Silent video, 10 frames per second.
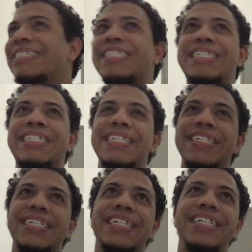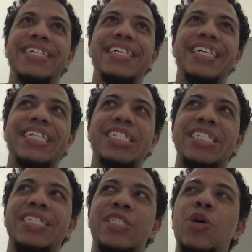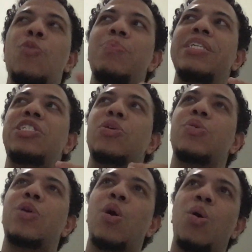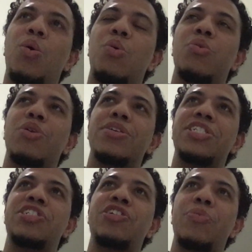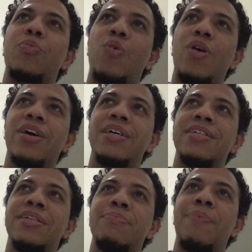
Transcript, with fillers: just don't be so cold on someone